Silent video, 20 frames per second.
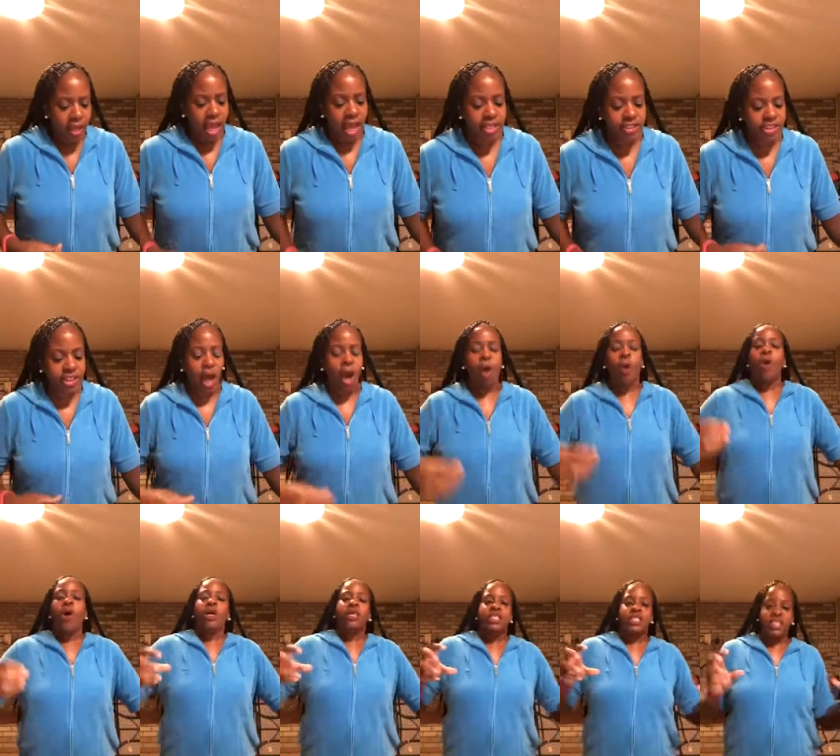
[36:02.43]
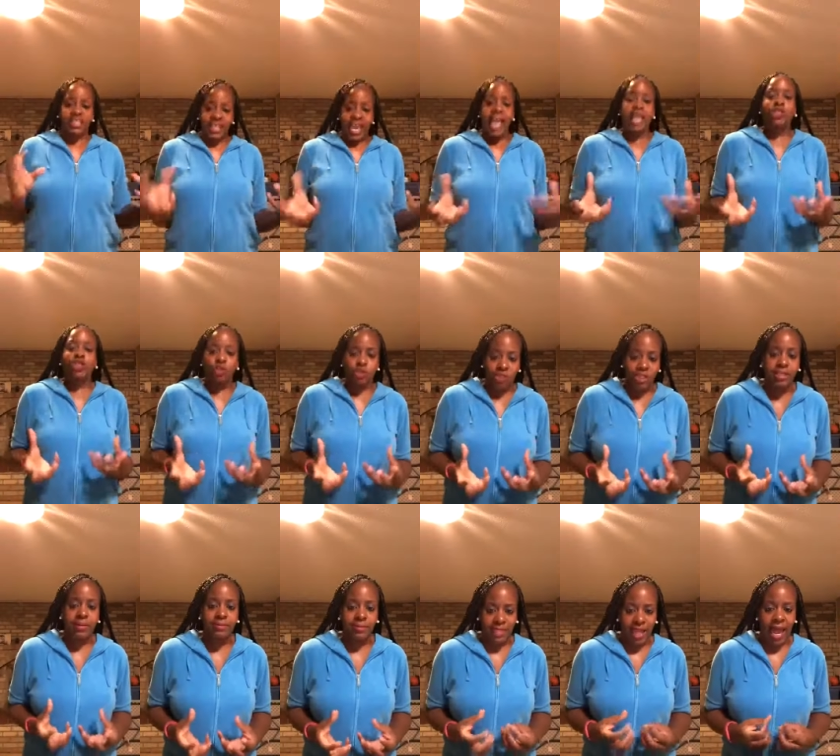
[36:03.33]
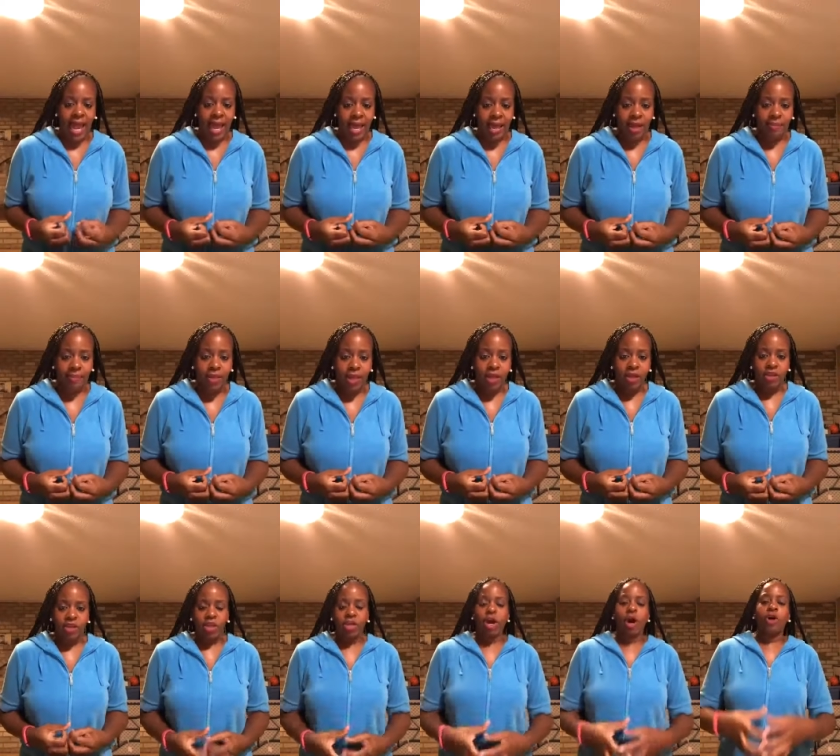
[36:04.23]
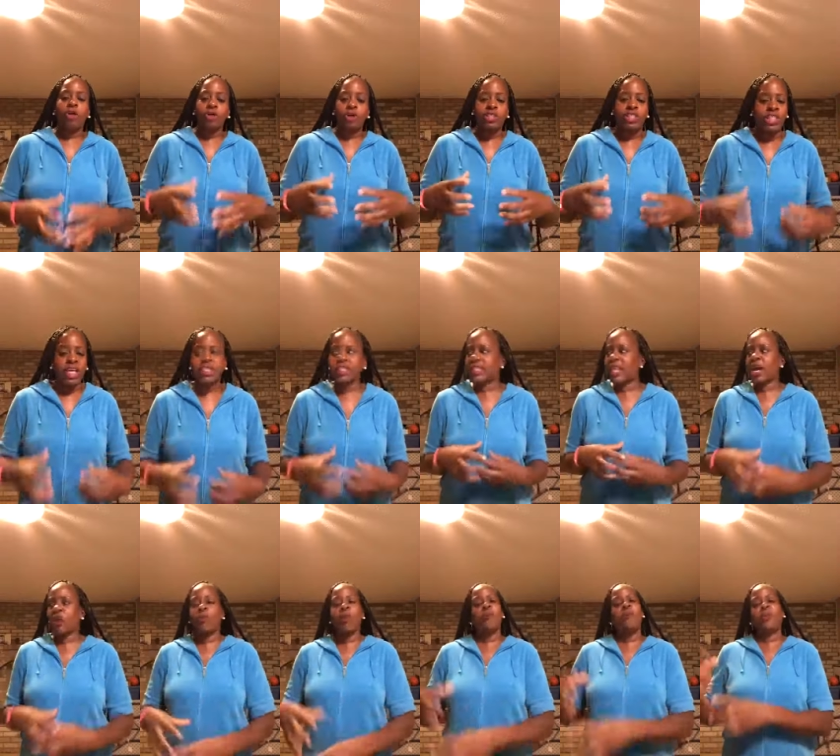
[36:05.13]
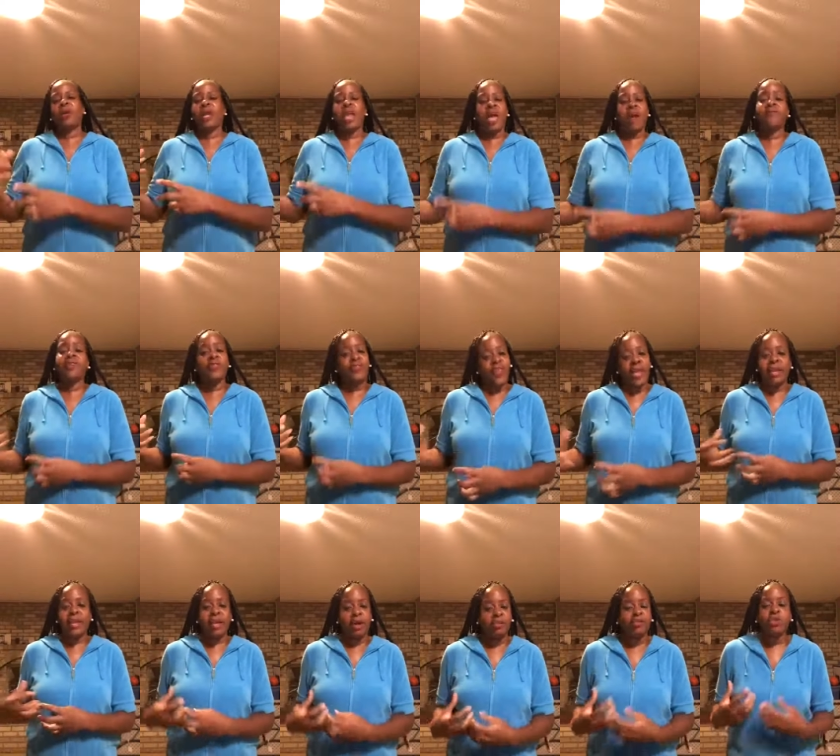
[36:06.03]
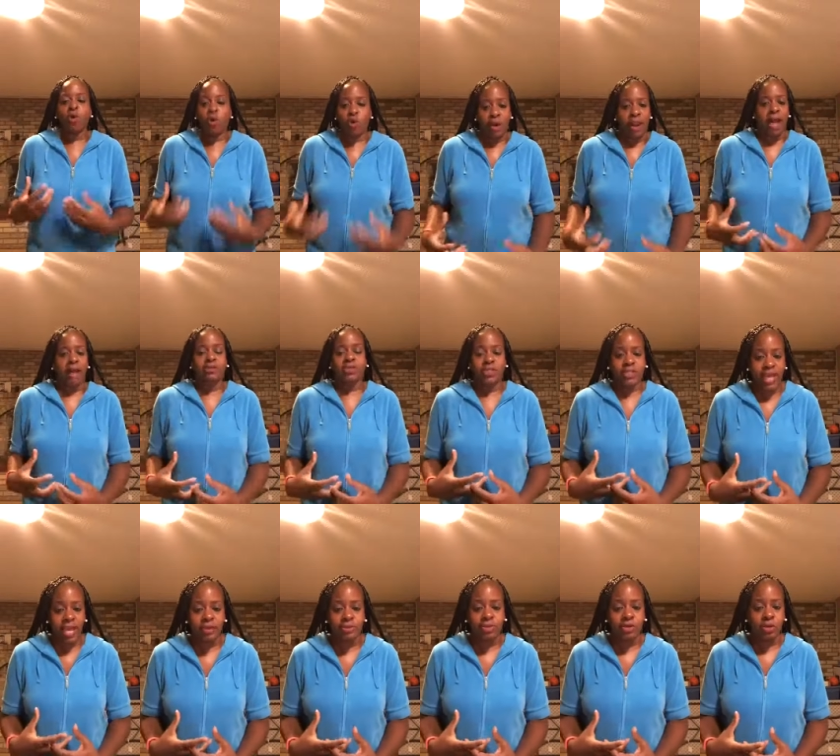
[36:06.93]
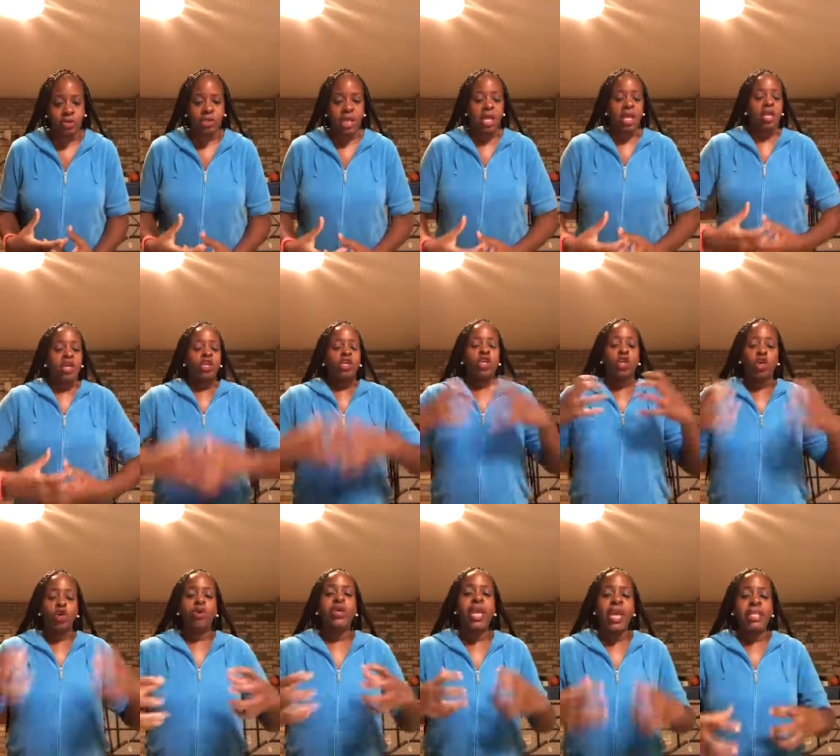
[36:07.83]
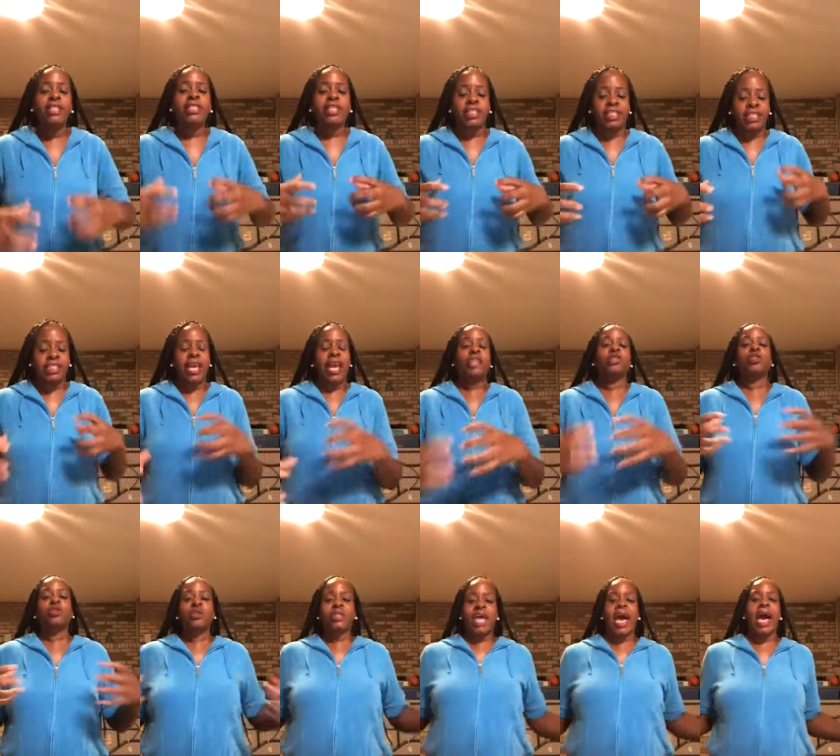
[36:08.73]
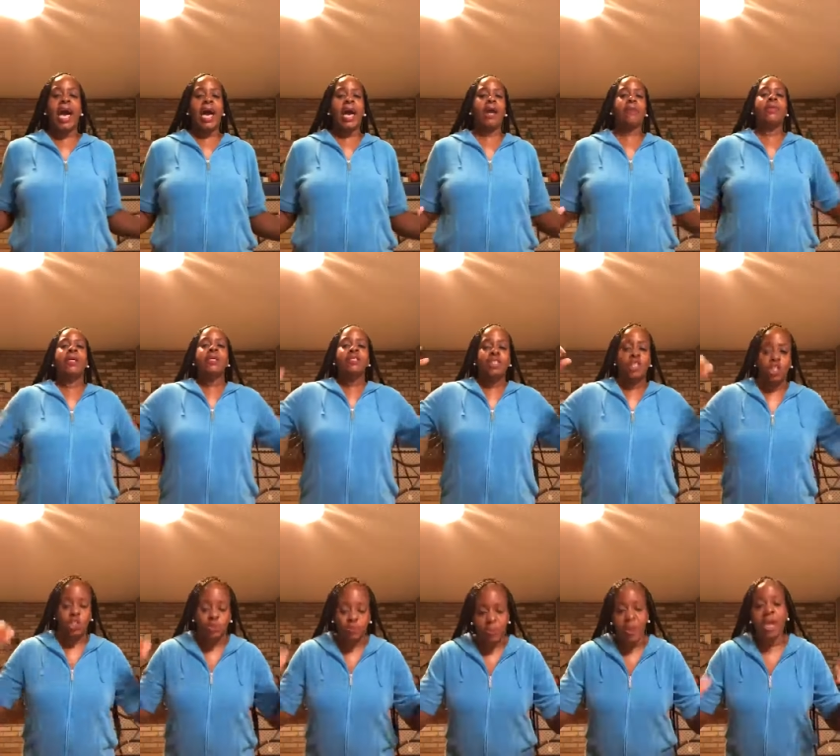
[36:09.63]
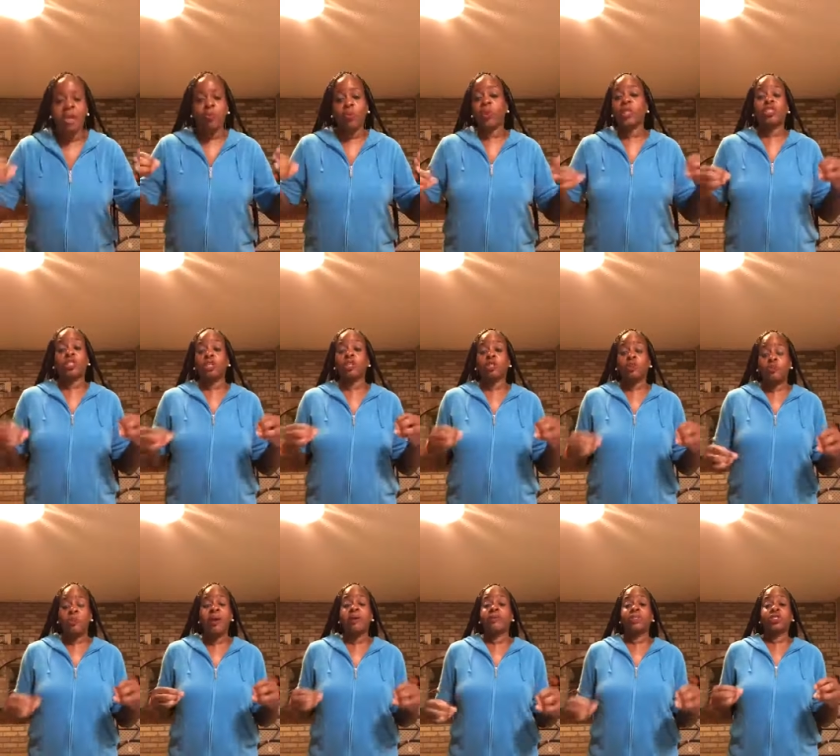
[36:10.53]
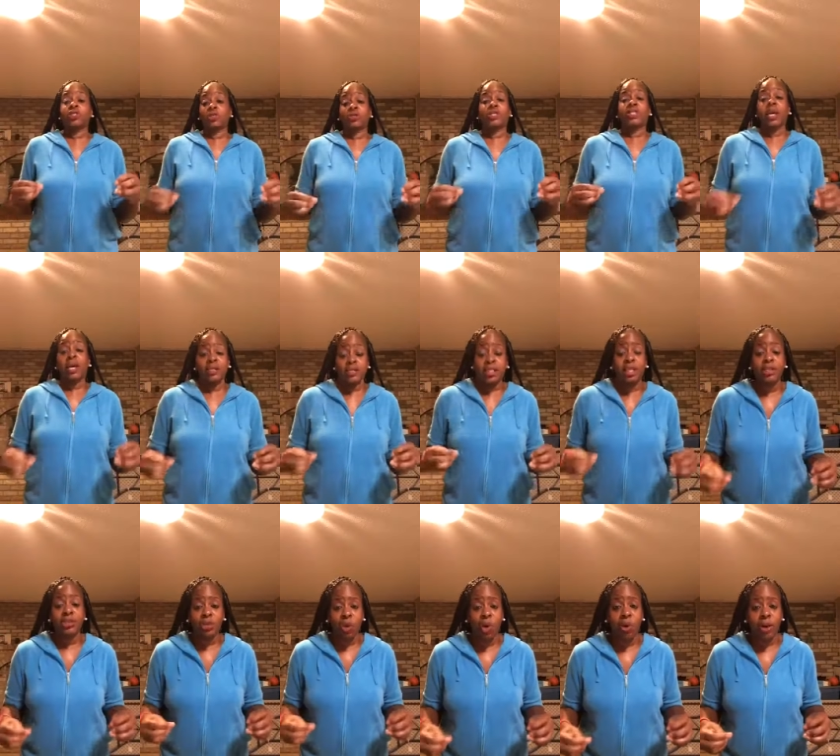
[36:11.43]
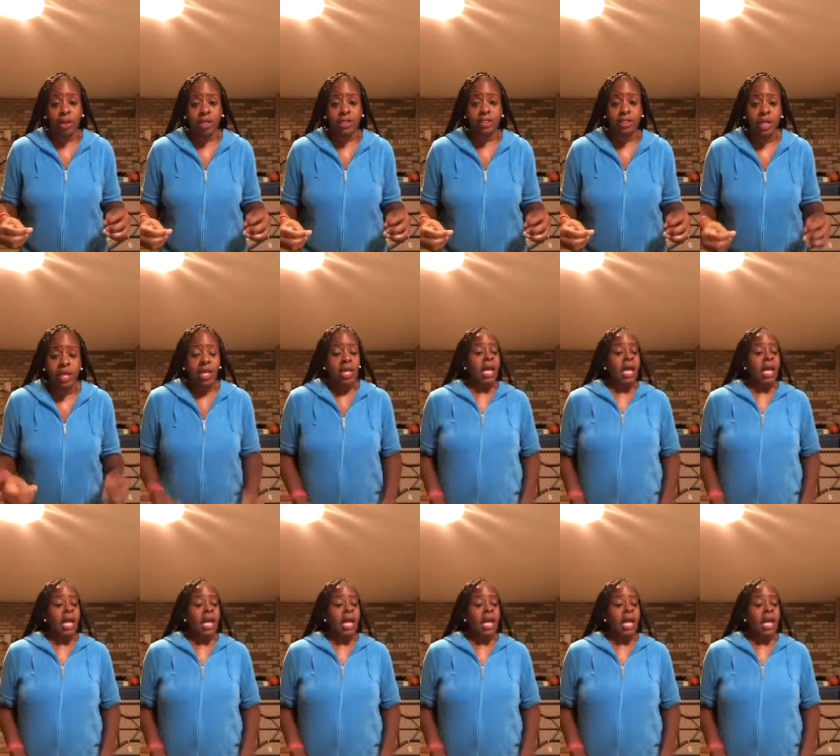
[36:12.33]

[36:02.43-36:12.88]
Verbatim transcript: And so schedule some time. You know, just like we put everything else on our schedules, you need to schedule time to spend with your spiritual sons and daughters.